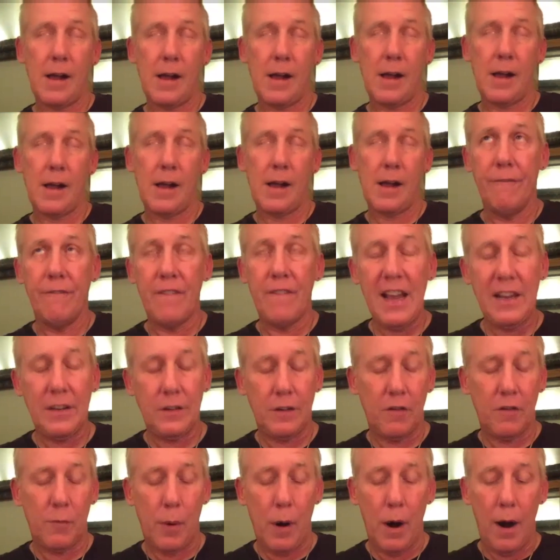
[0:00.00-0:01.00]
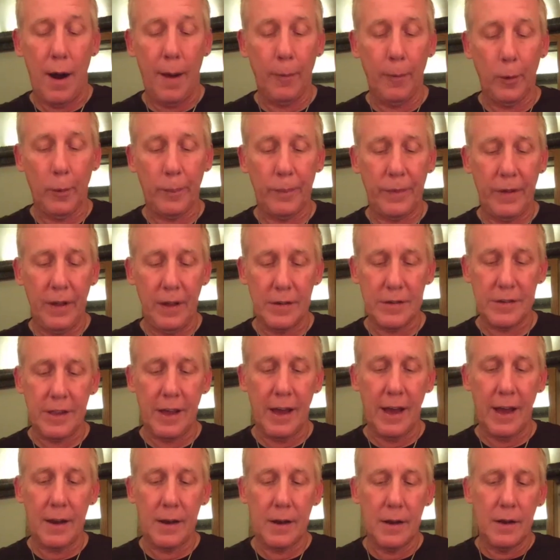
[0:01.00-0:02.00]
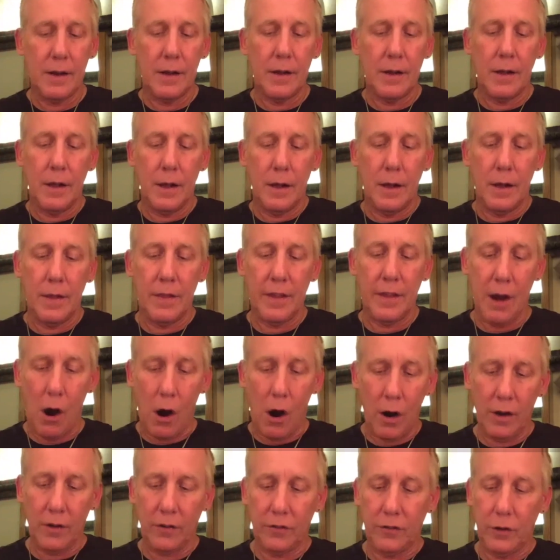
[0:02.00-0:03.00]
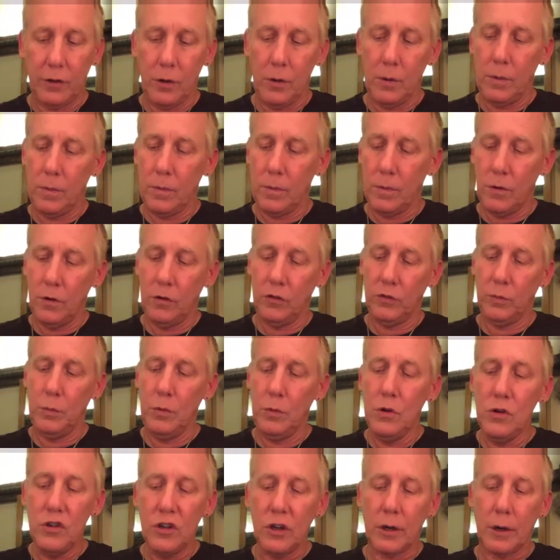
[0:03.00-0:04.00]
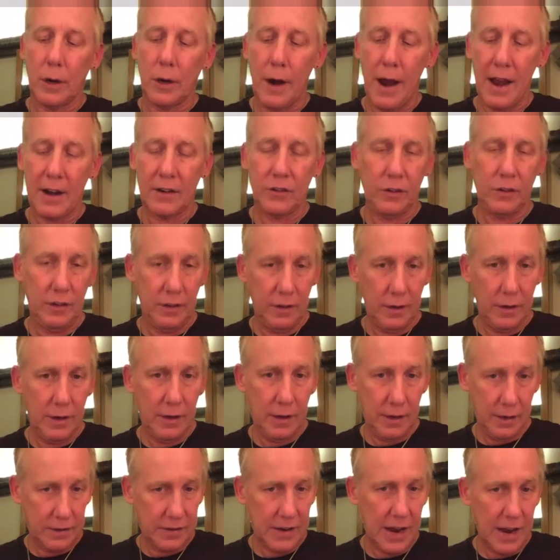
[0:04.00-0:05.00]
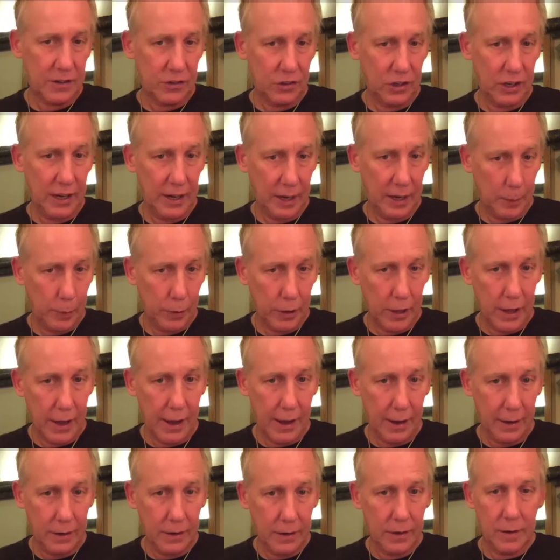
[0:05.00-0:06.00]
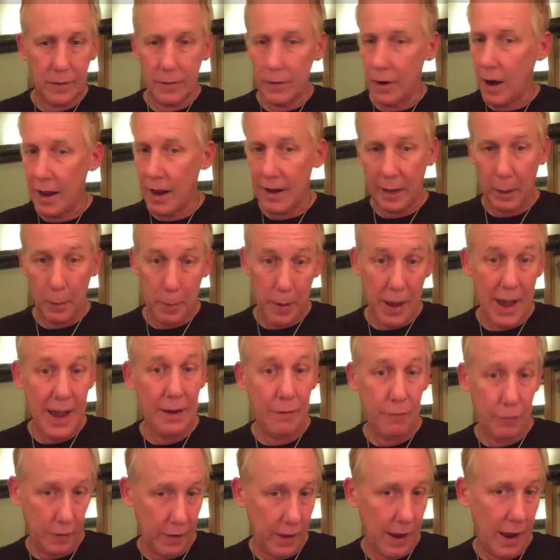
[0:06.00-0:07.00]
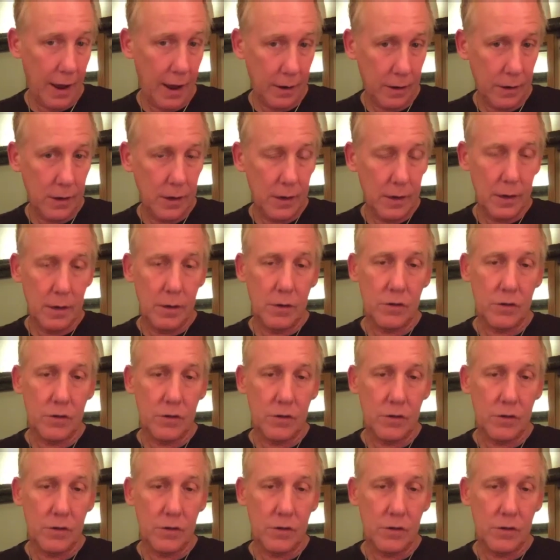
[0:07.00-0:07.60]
I call it an invasive problem, is that the artists whose music it's actually getting played, they're not getting paid for that.